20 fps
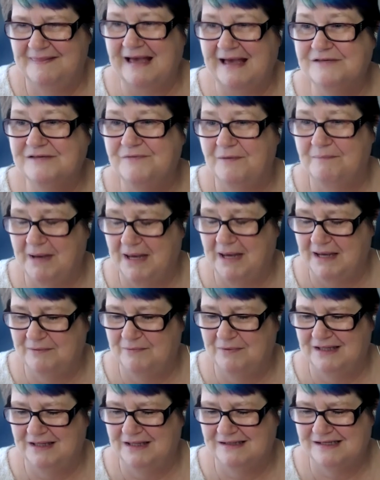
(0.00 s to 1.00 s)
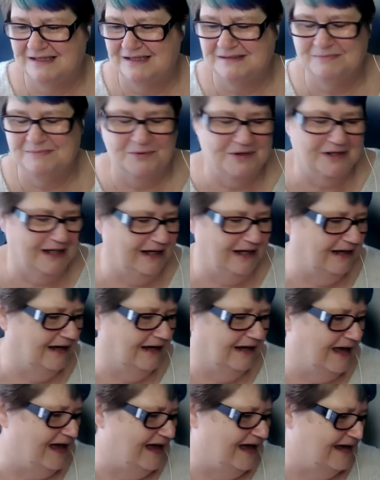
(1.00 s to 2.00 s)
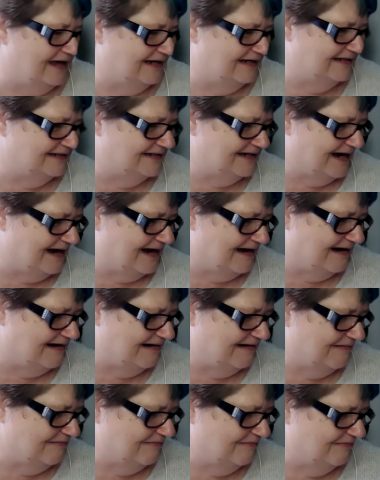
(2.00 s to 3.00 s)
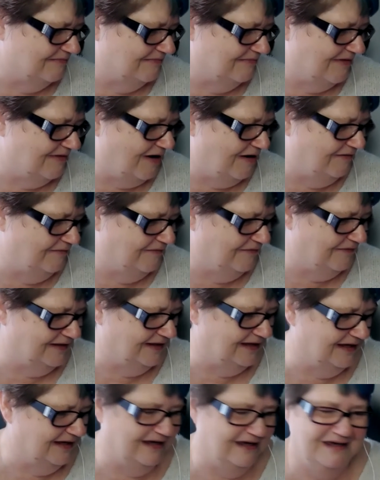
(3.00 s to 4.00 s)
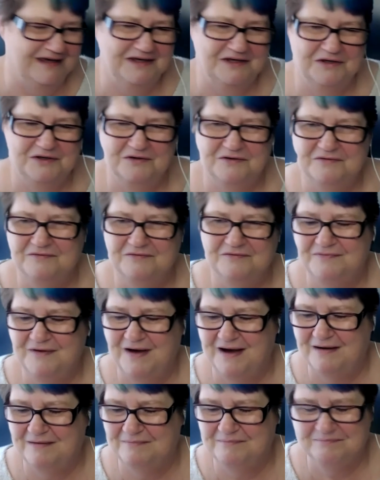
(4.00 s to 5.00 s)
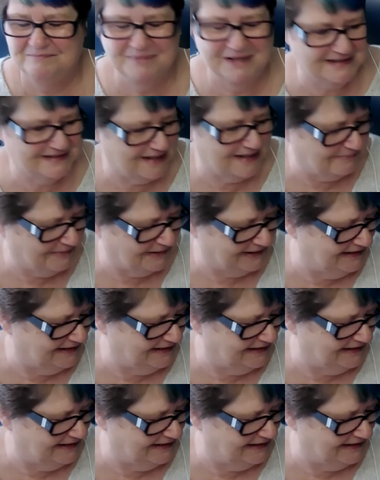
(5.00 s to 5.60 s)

Thanks for being with us this morning, and um, hopefully, you've um, picked up a